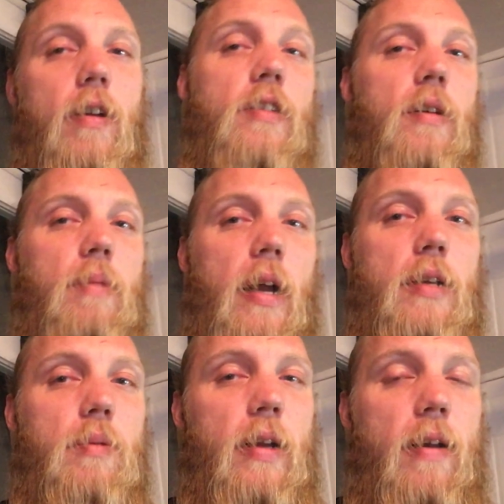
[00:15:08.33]
Some
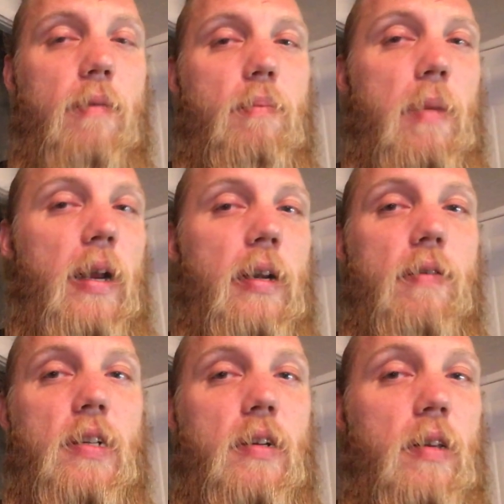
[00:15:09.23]
guys will have
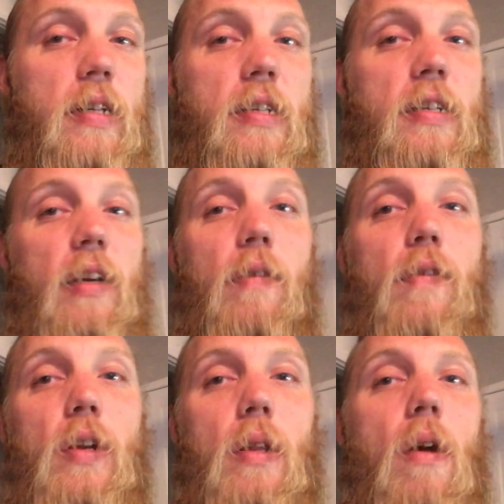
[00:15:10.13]
magnificently
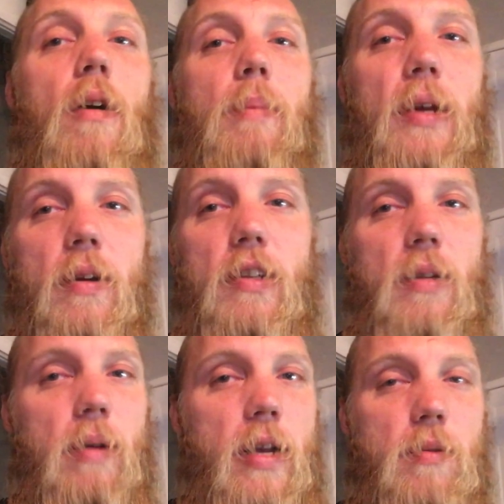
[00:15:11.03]
6-foot long beards.
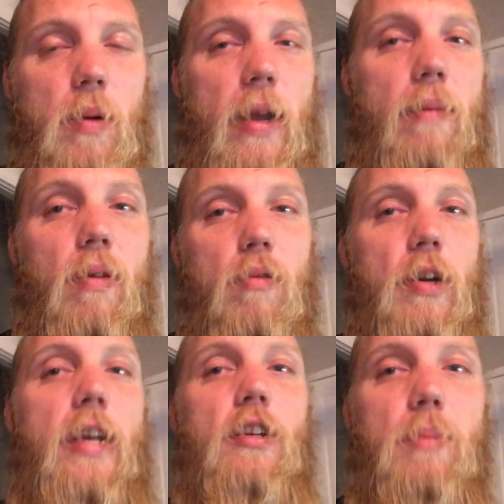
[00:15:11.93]
Some guys will have
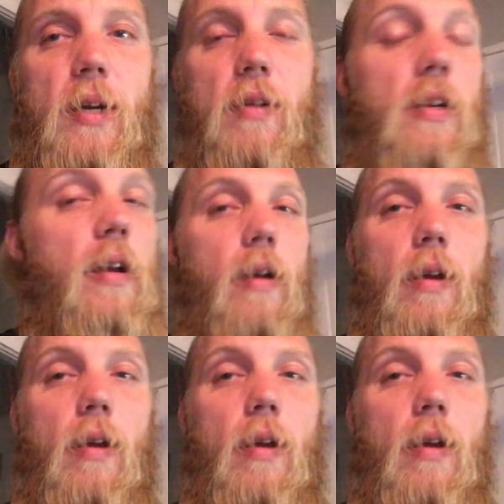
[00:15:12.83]
3-inch beards.